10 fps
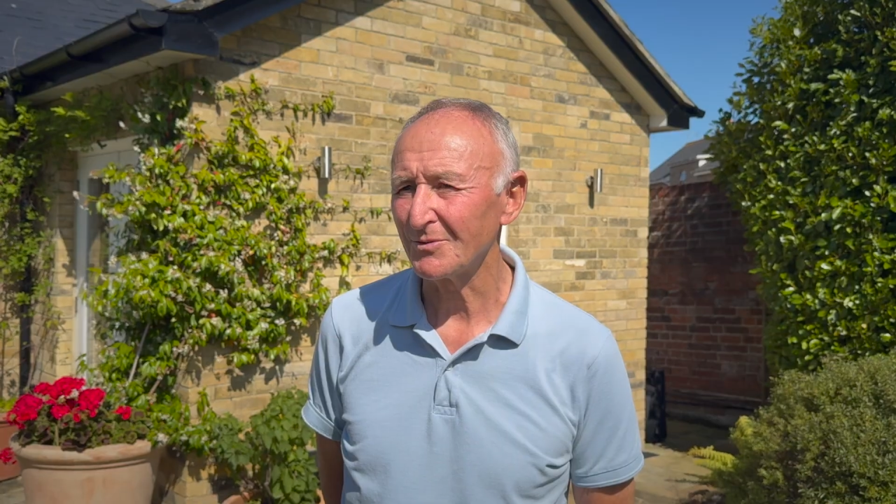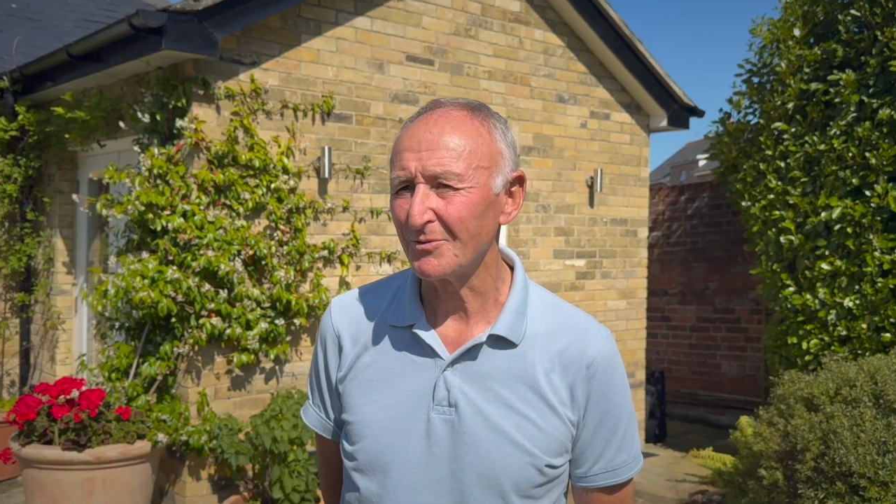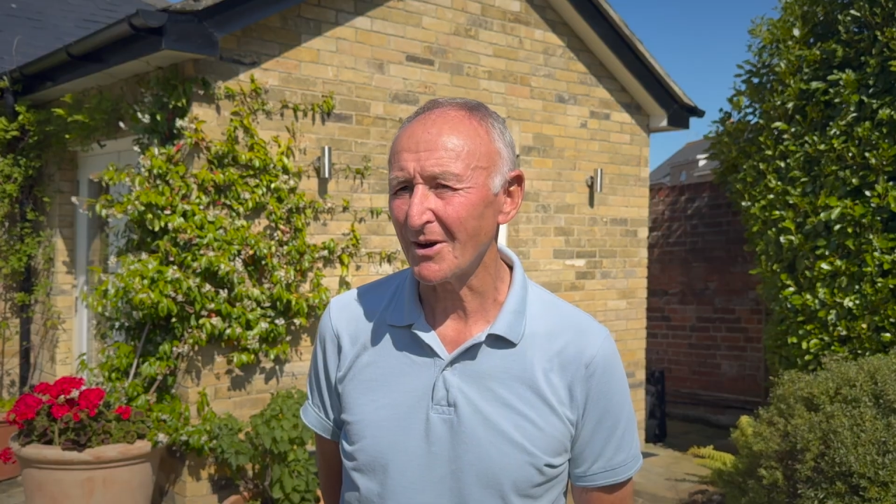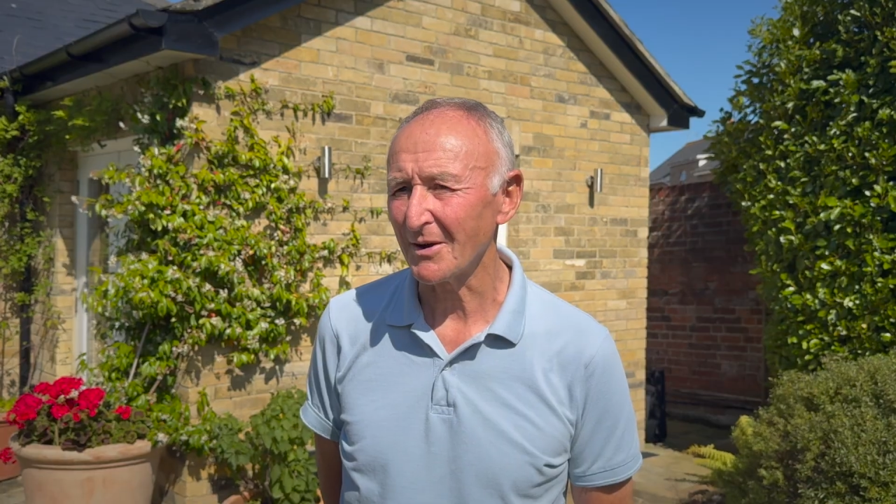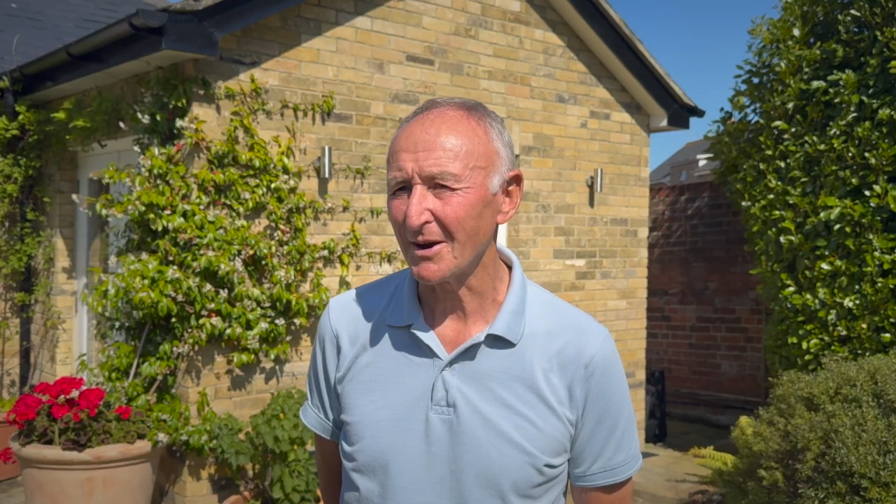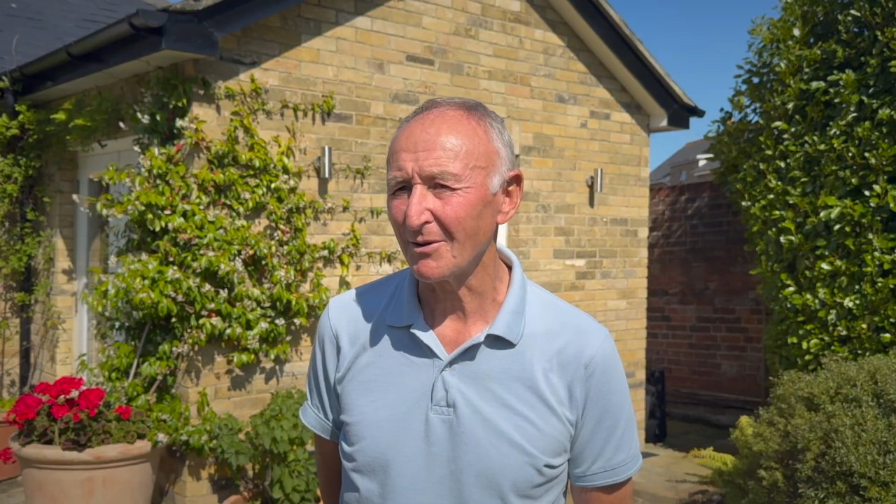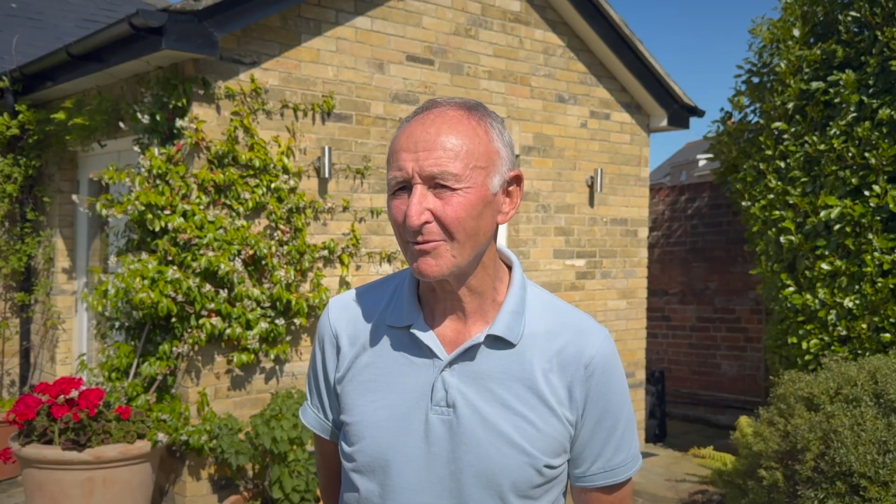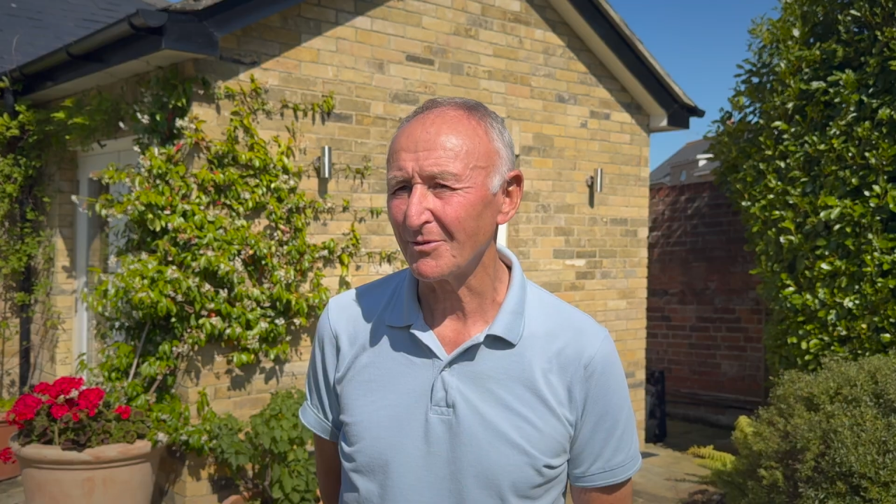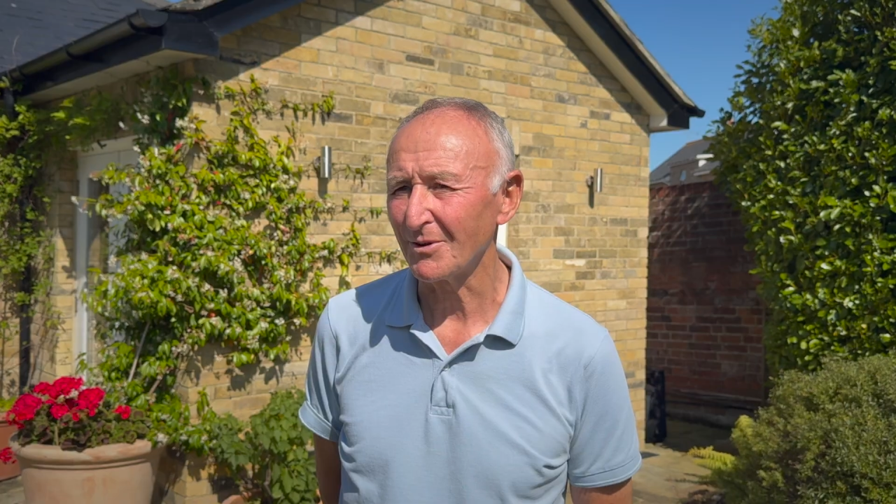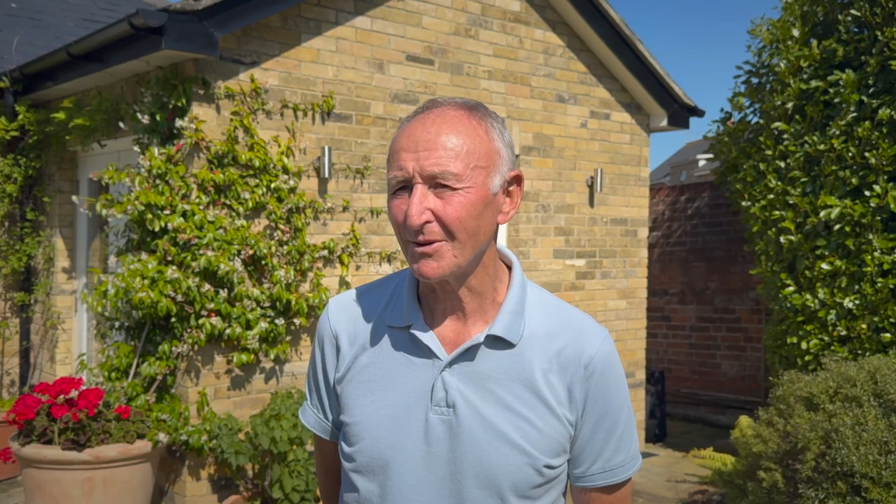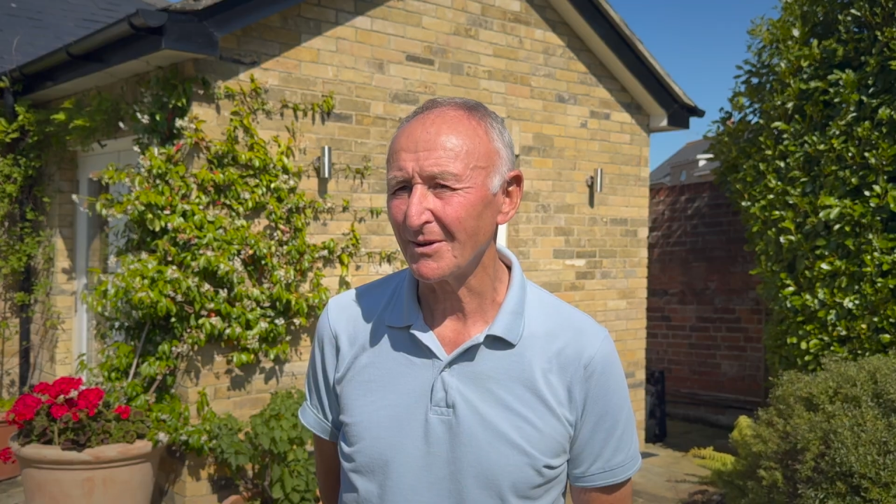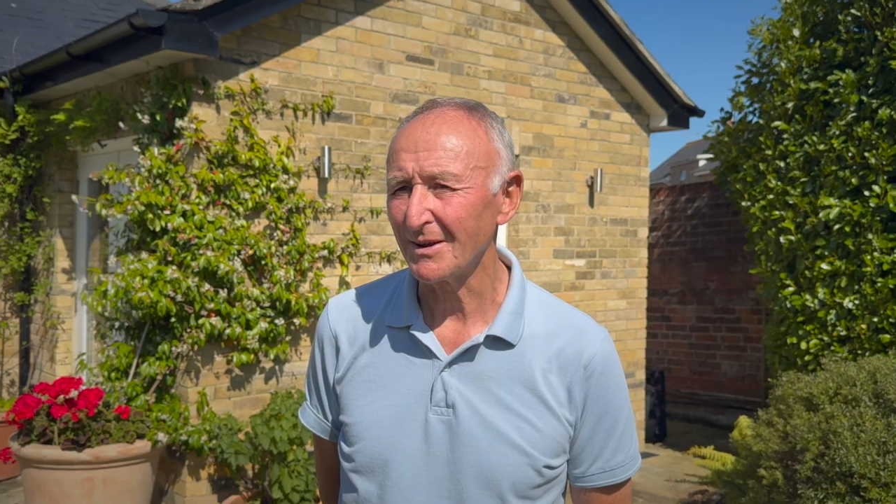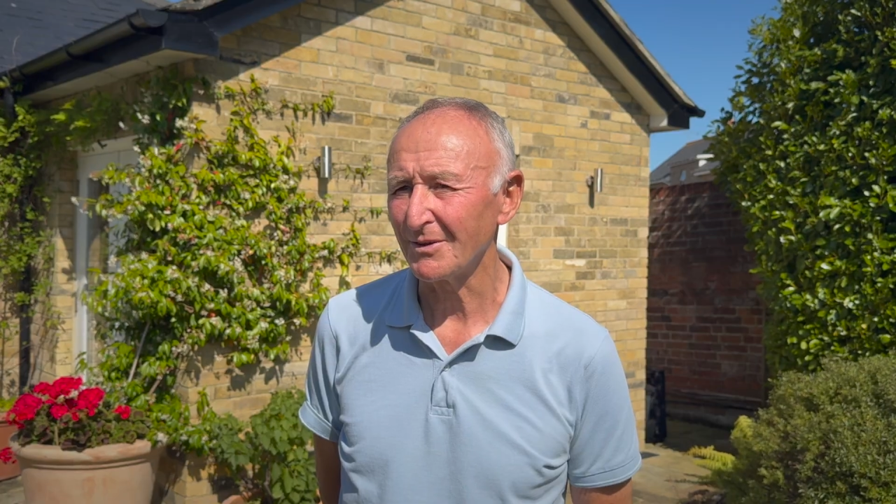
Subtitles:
very helpful,